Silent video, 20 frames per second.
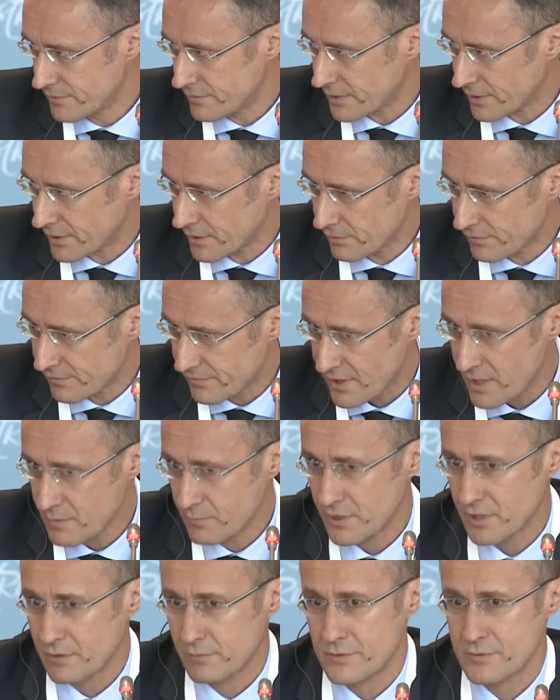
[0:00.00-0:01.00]
through
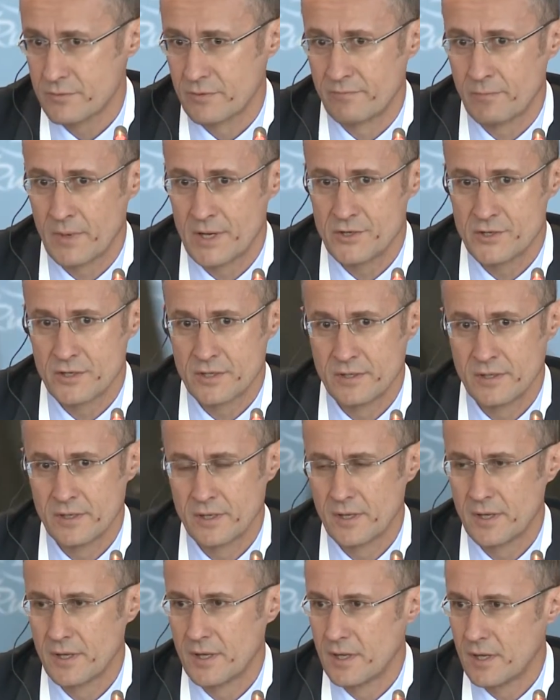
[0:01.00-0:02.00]
the international
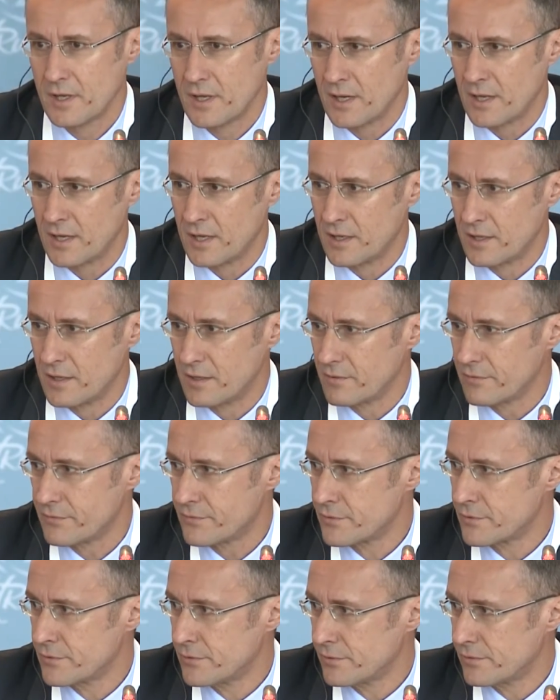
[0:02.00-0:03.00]
obligations that the
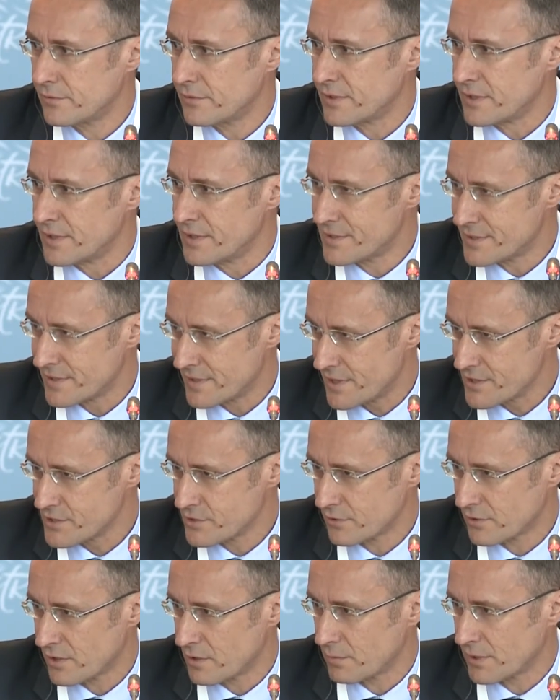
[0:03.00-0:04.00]
government signs up to, and
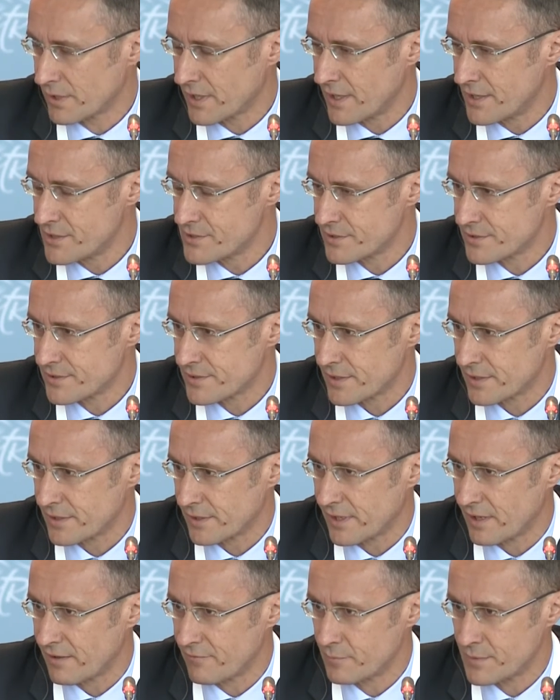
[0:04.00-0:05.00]
also the ability to
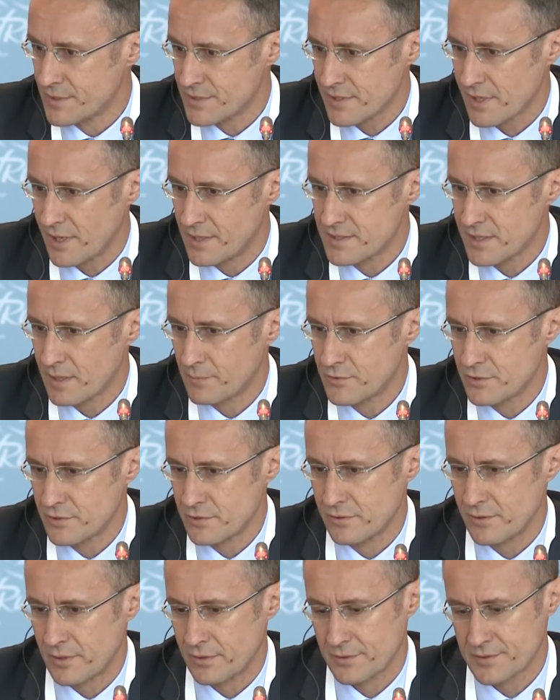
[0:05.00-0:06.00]
settle
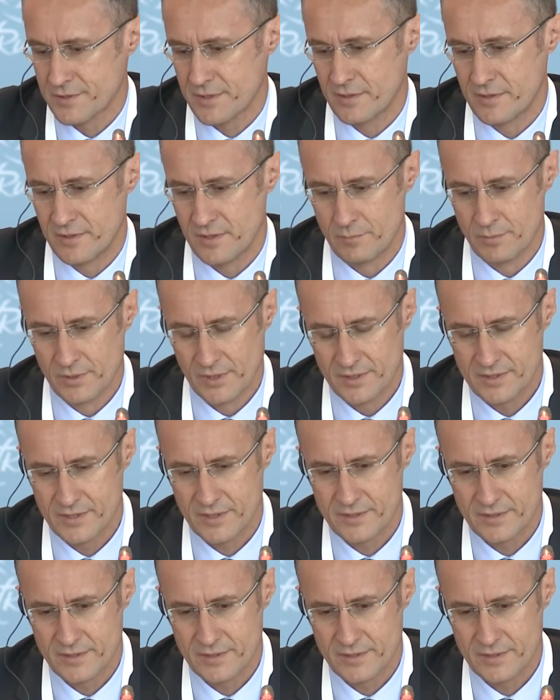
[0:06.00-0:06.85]
disputes in a timely manner.